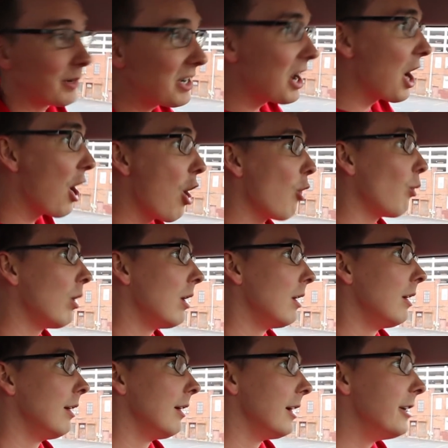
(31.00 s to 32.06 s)
but no,
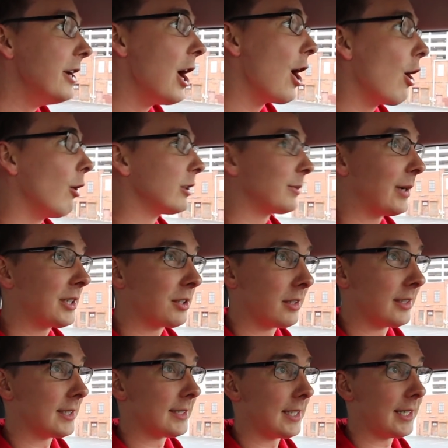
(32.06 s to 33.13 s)
no, especially
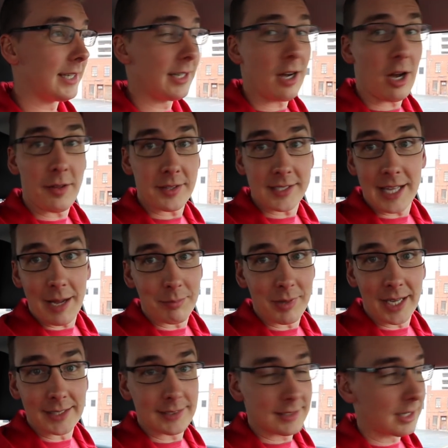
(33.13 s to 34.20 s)
in the city, all the
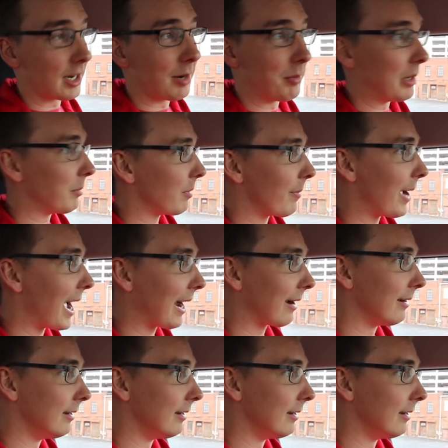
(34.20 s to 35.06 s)
stoplights, they're gonna beat me back.